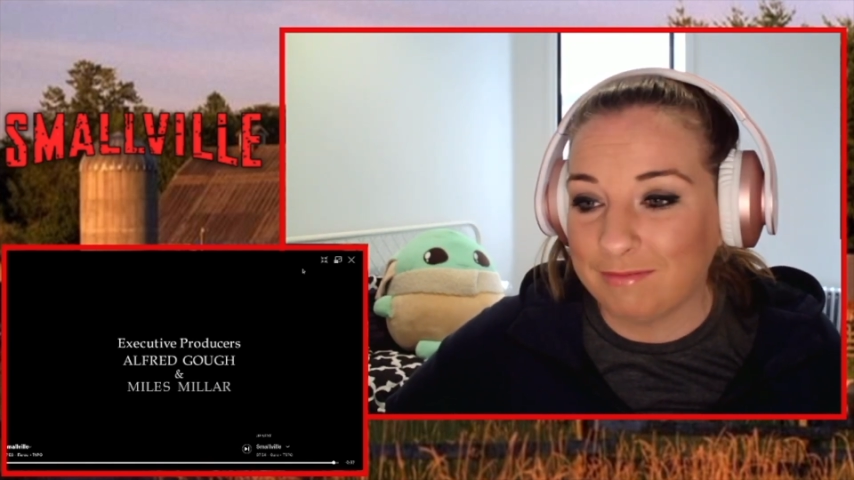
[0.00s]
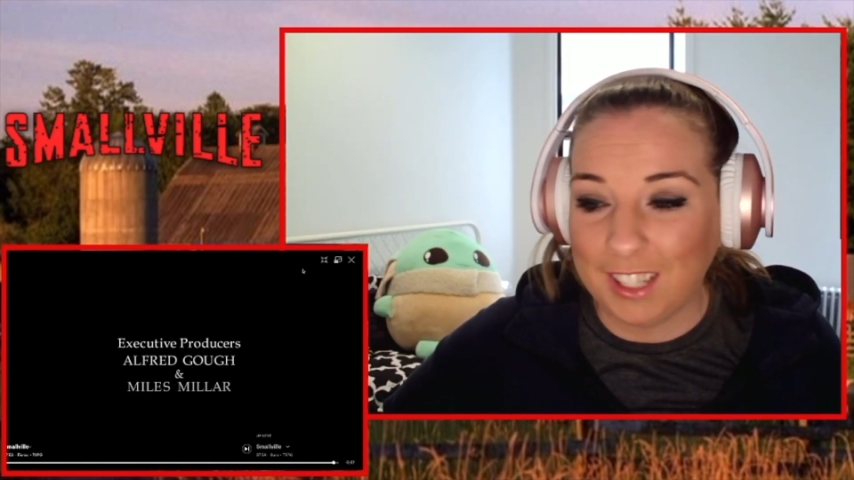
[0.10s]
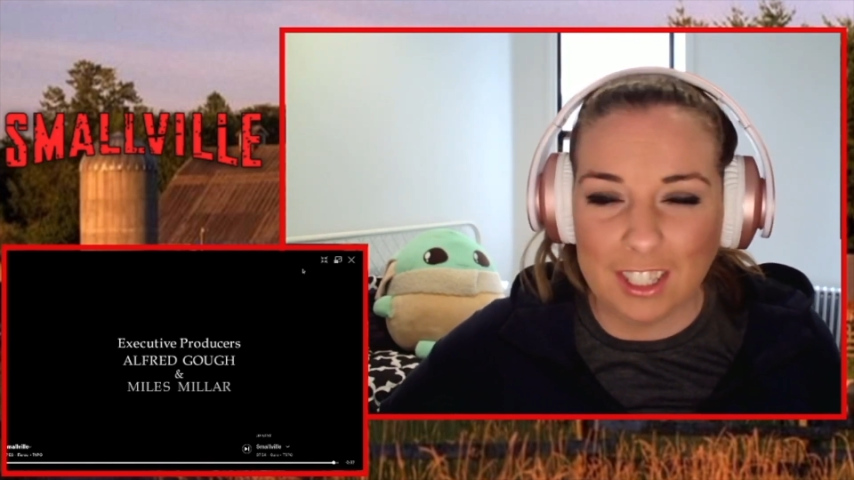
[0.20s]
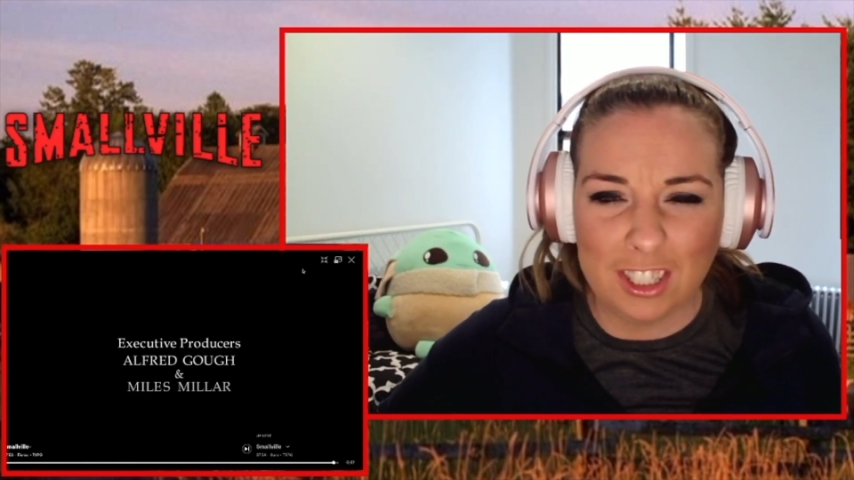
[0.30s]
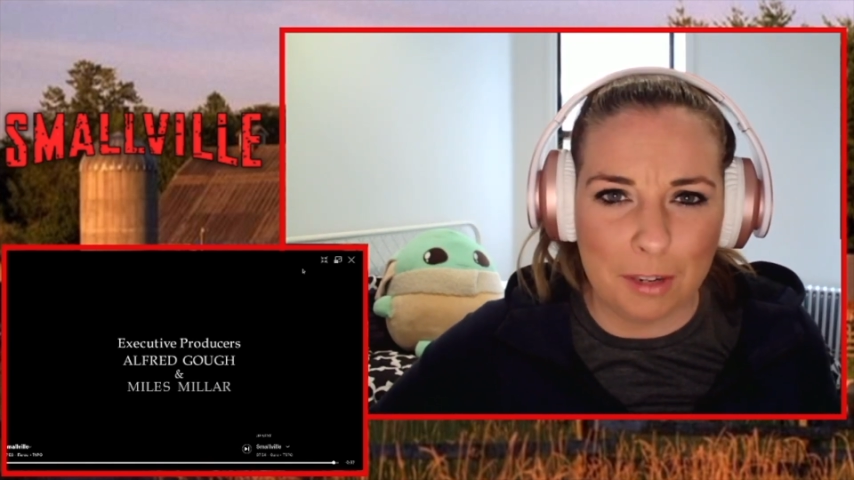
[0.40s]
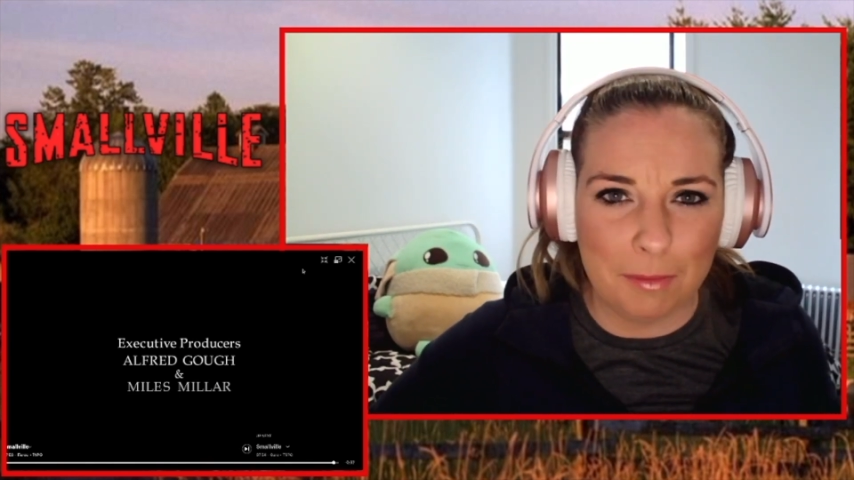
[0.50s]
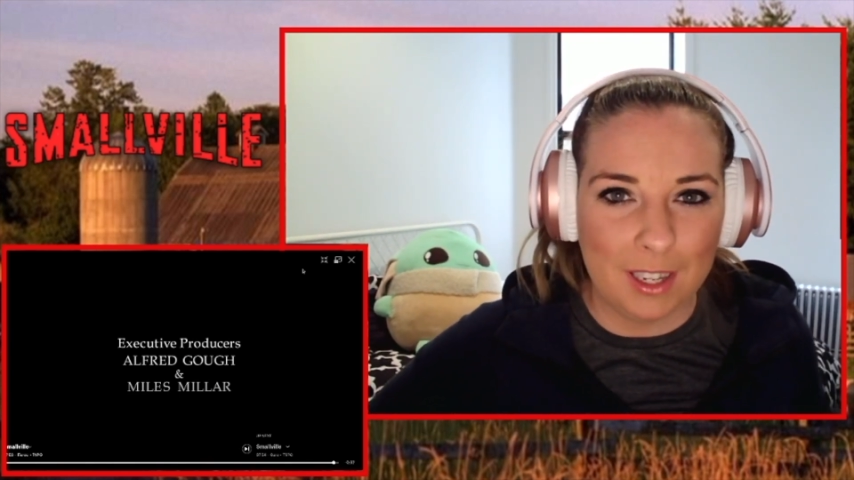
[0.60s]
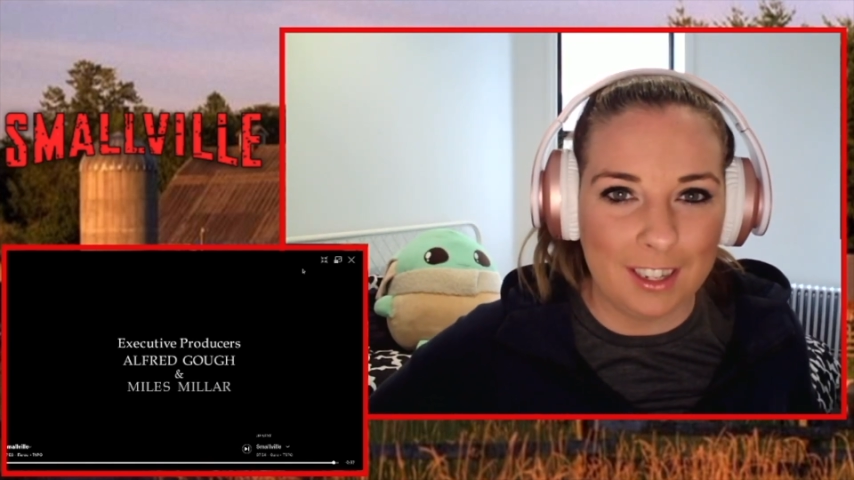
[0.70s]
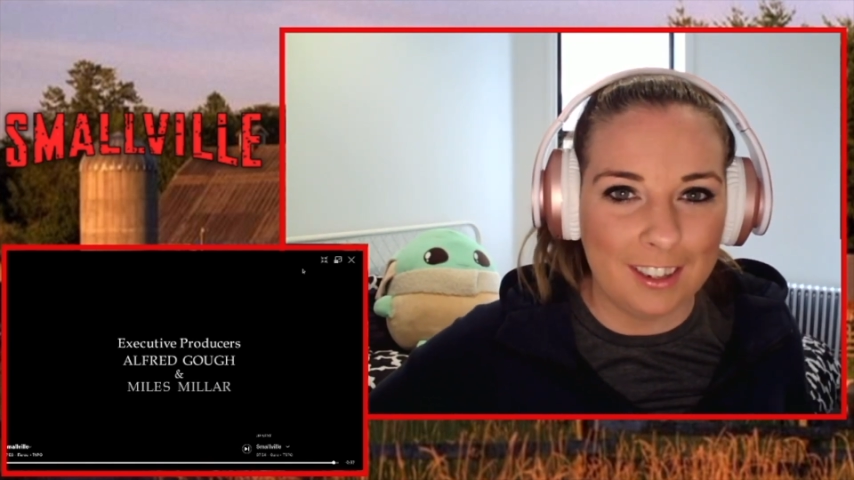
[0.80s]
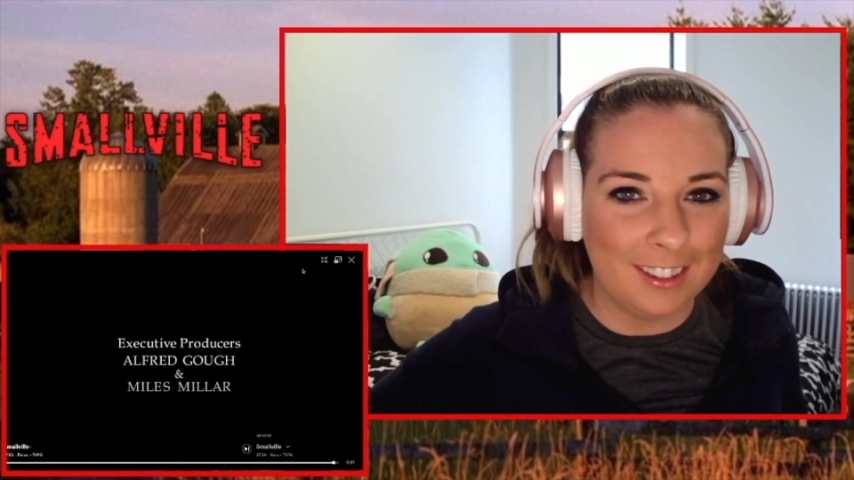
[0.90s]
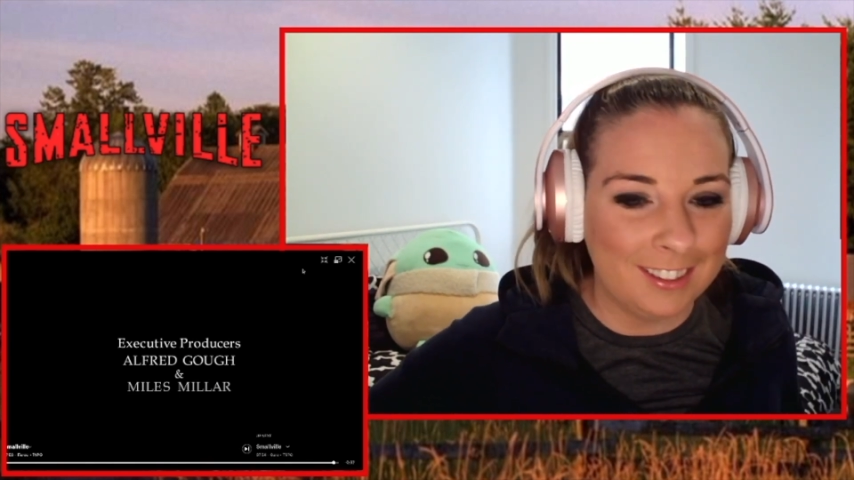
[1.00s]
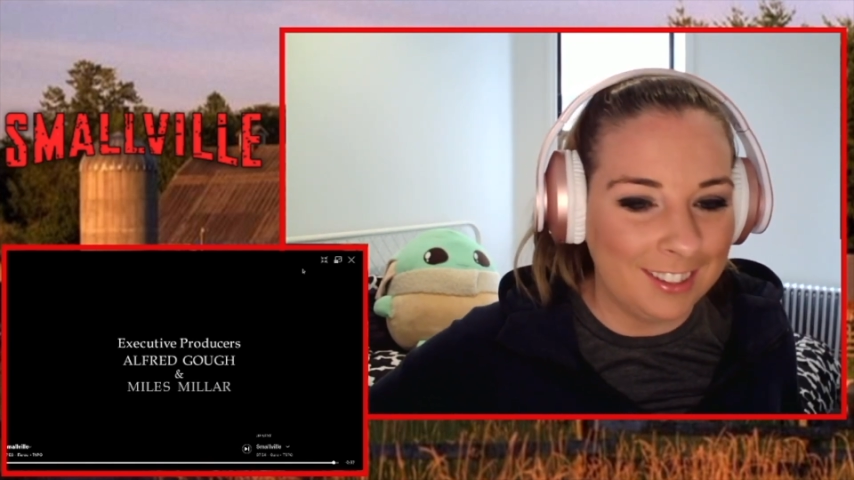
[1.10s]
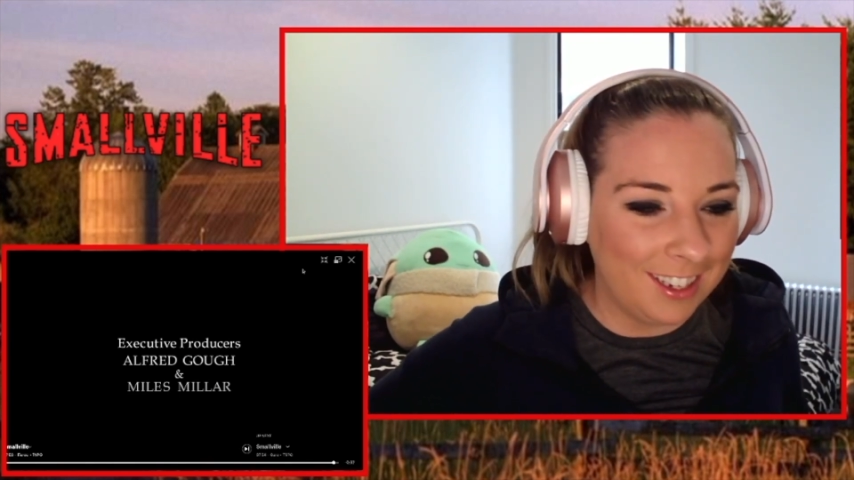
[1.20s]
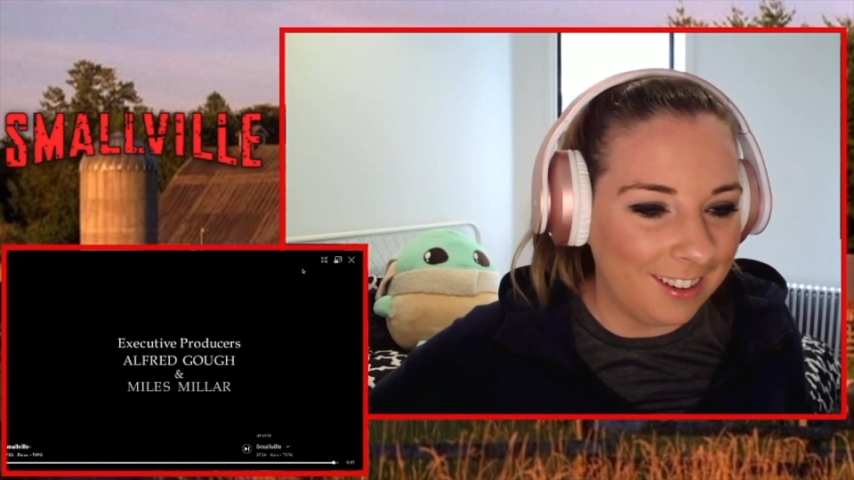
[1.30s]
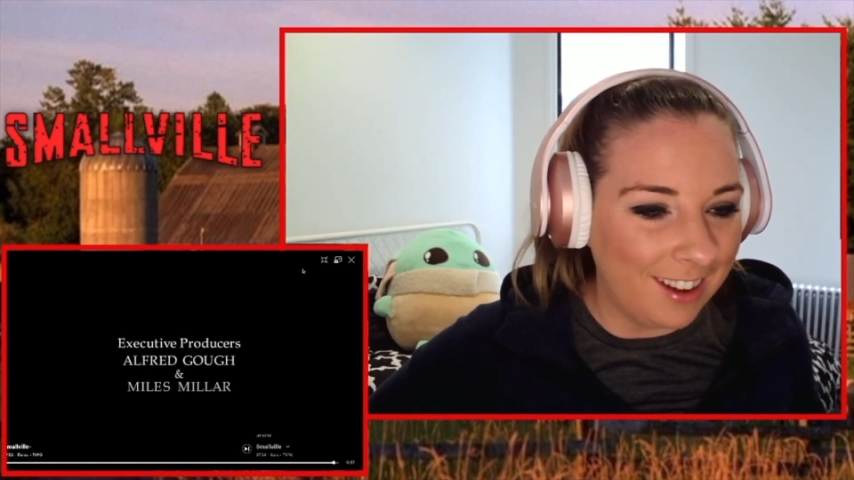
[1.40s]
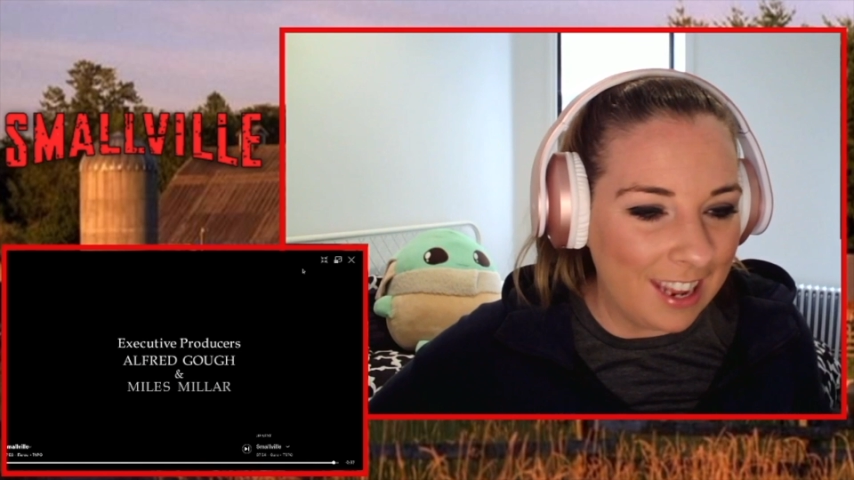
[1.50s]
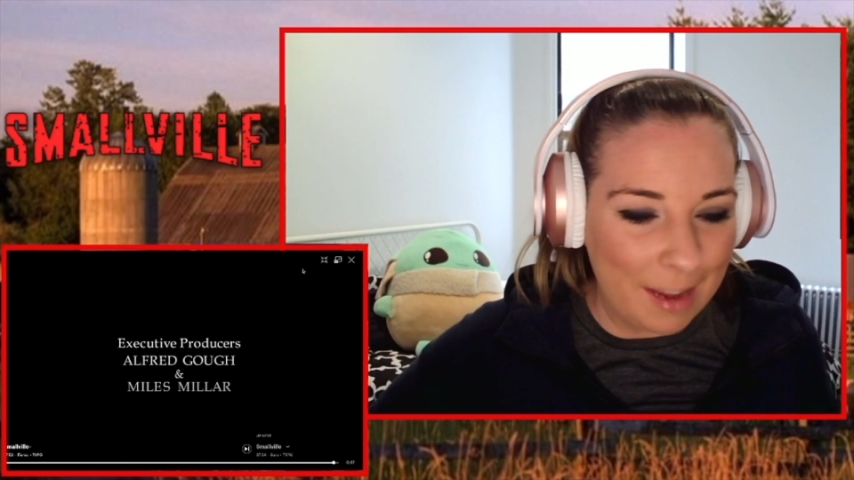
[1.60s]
get your money, girl. You know what?